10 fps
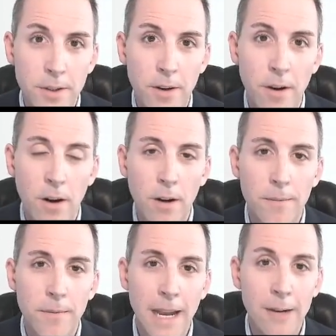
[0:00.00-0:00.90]
There
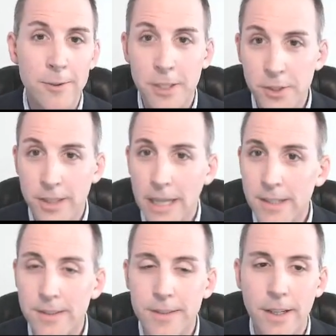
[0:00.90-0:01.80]
are acquisition
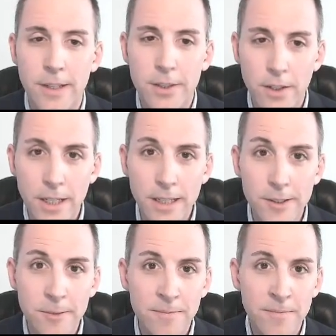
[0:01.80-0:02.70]
agents and
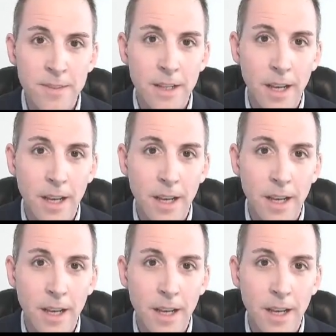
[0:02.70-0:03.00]
attorneys